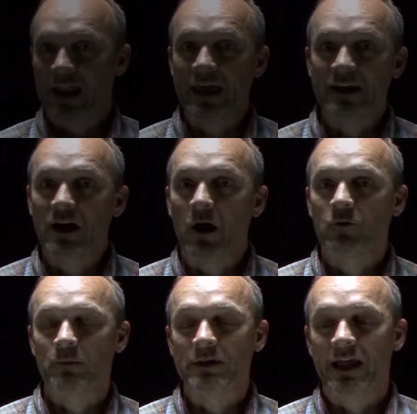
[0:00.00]
then I get a call
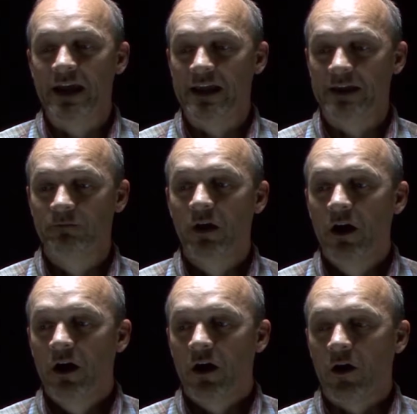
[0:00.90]
from a lady, and
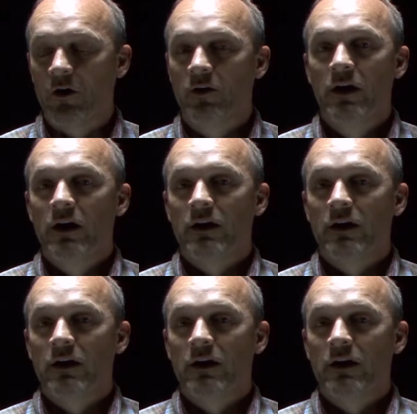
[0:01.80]
her